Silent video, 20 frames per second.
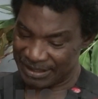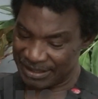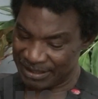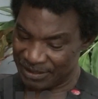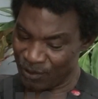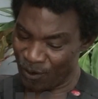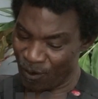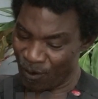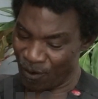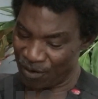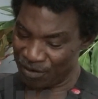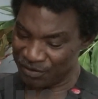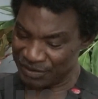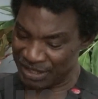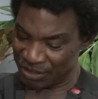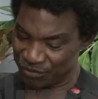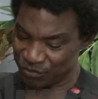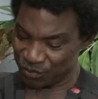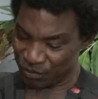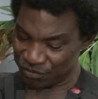law
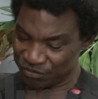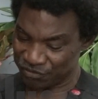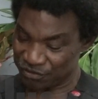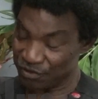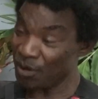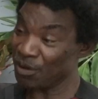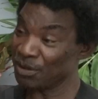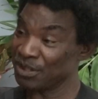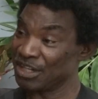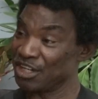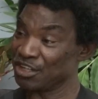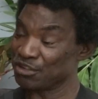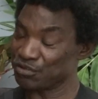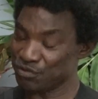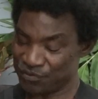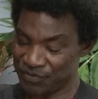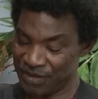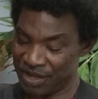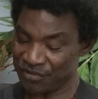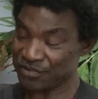that was done in
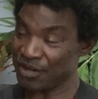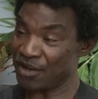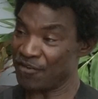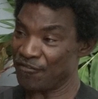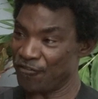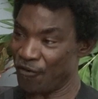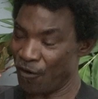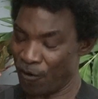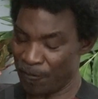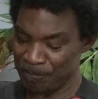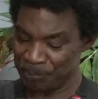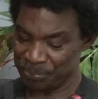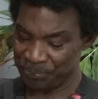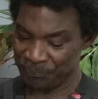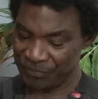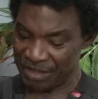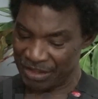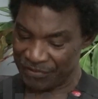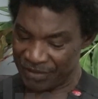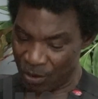2004.
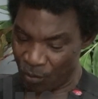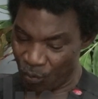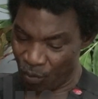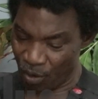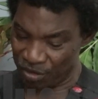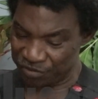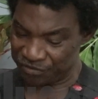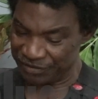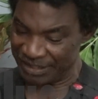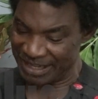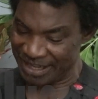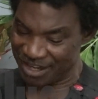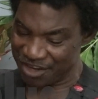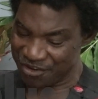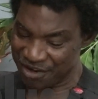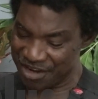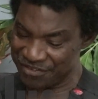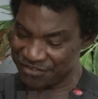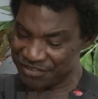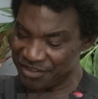There was a
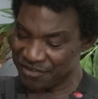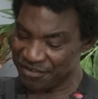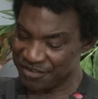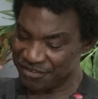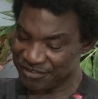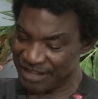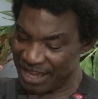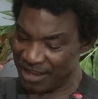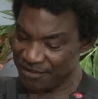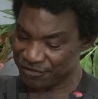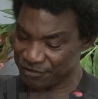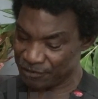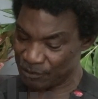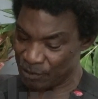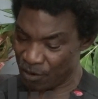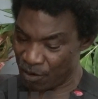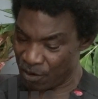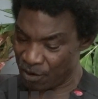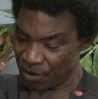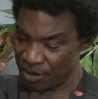grazing reserves
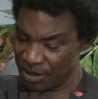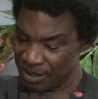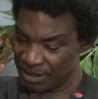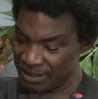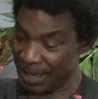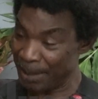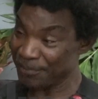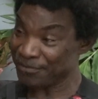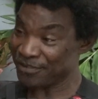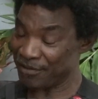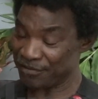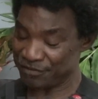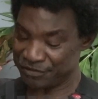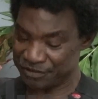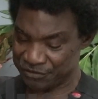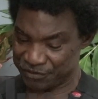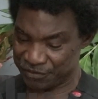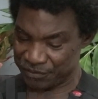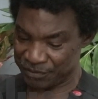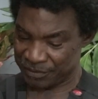law, Cap
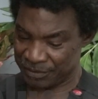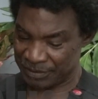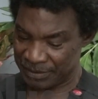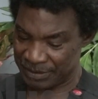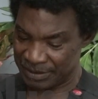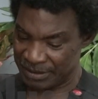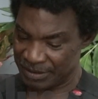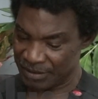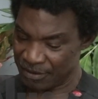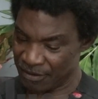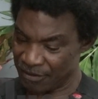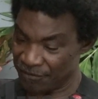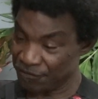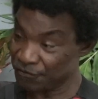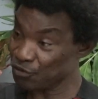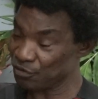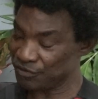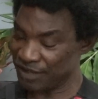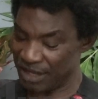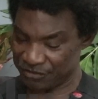72 of
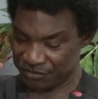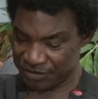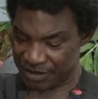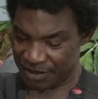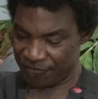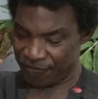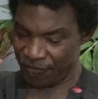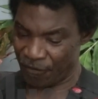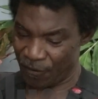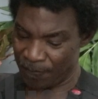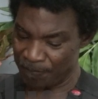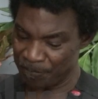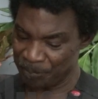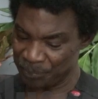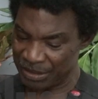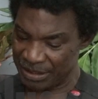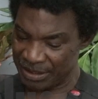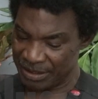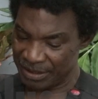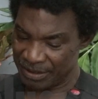2004.
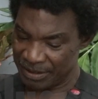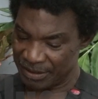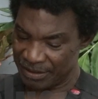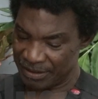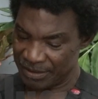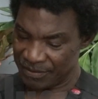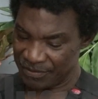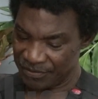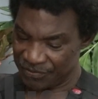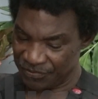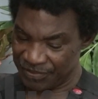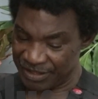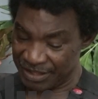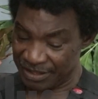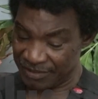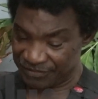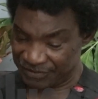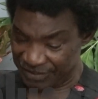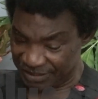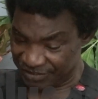
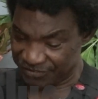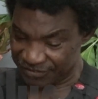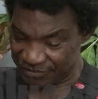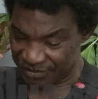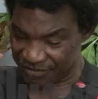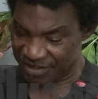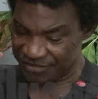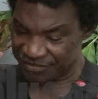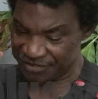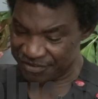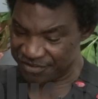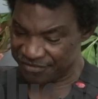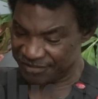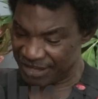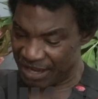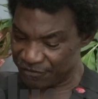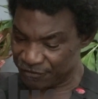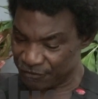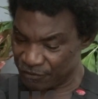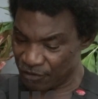This grazing
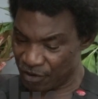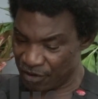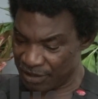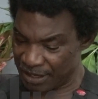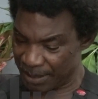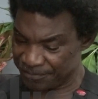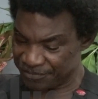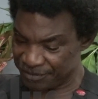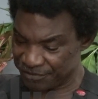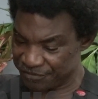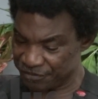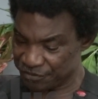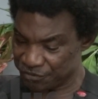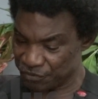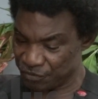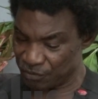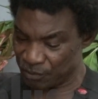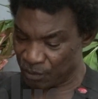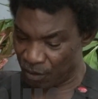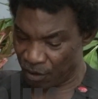reserves law, Cap
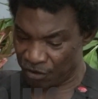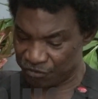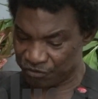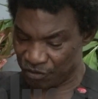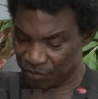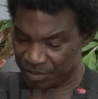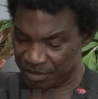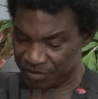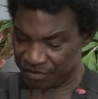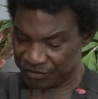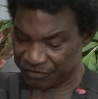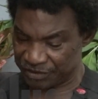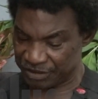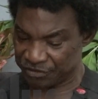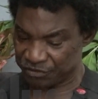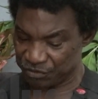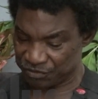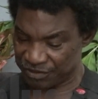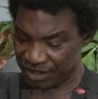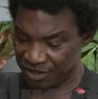72 laws of Benue
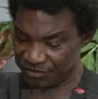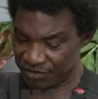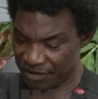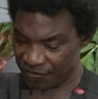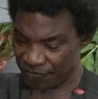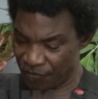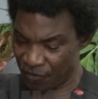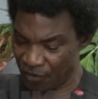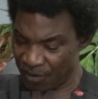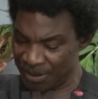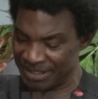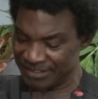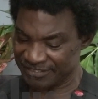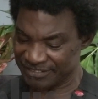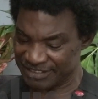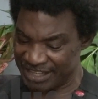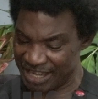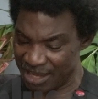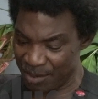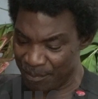State 2004, is
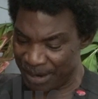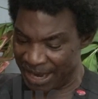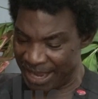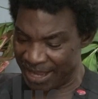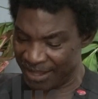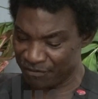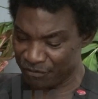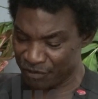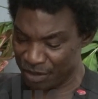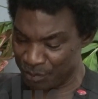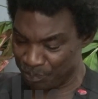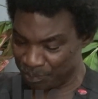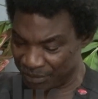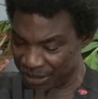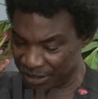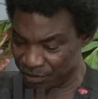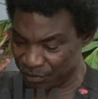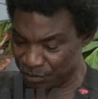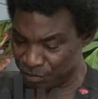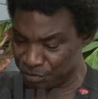hereby
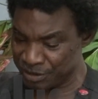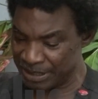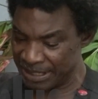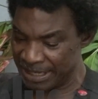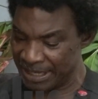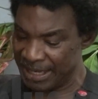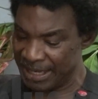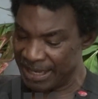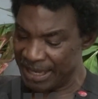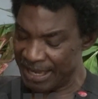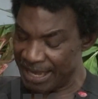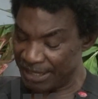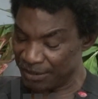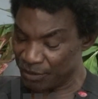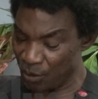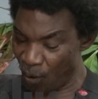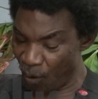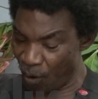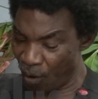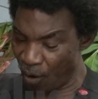repealed, and
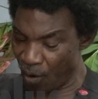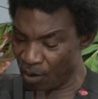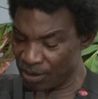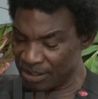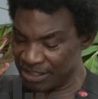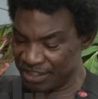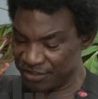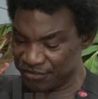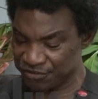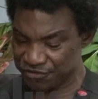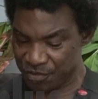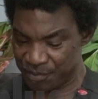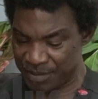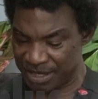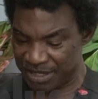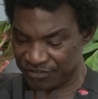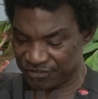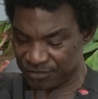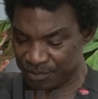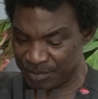all
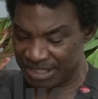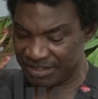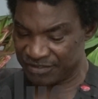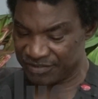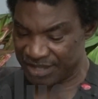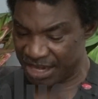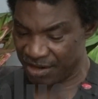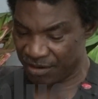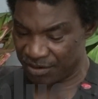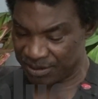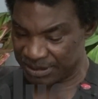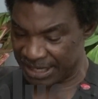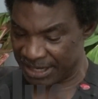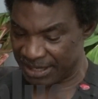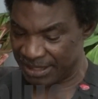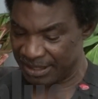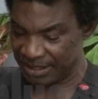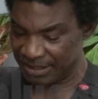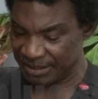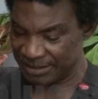instruments made thereunder
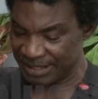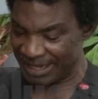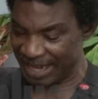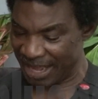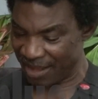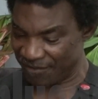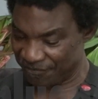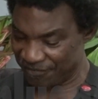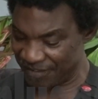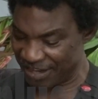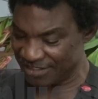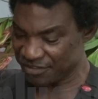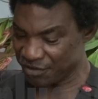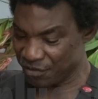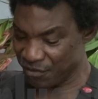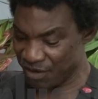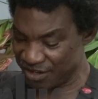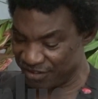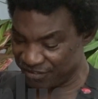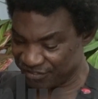that affect
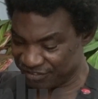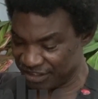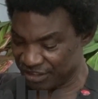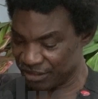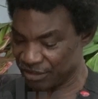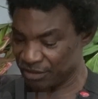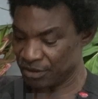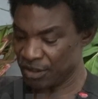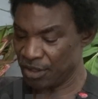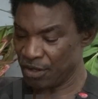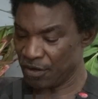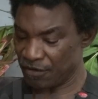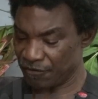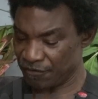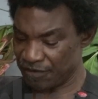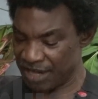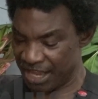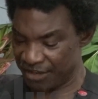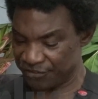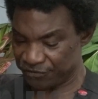grazing of
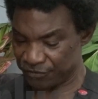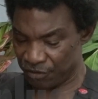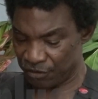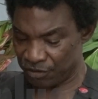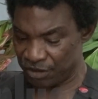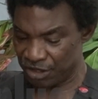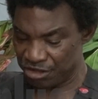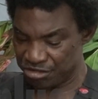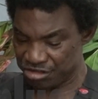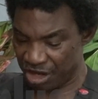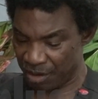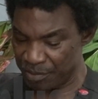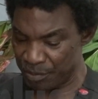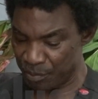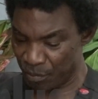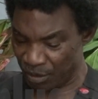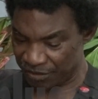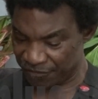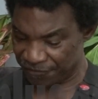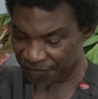livestock shall be
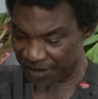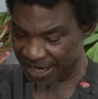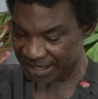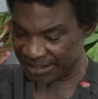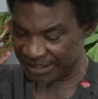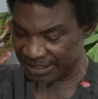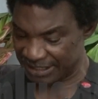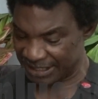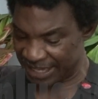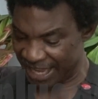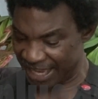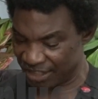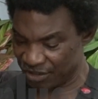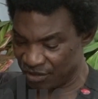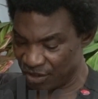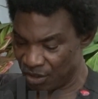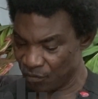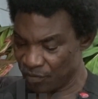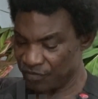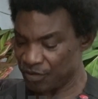modified in line
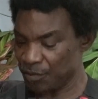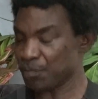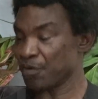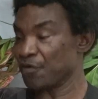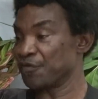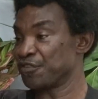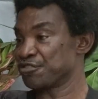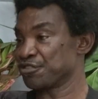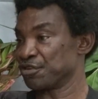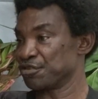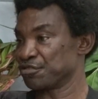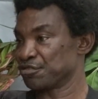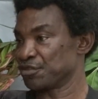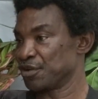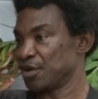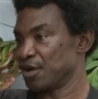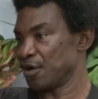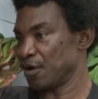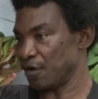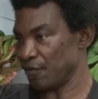with the provisions
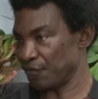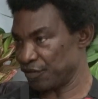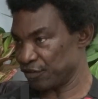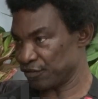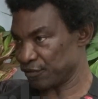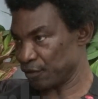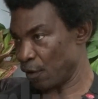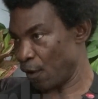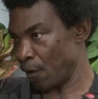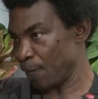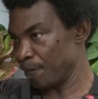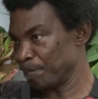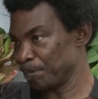of this law.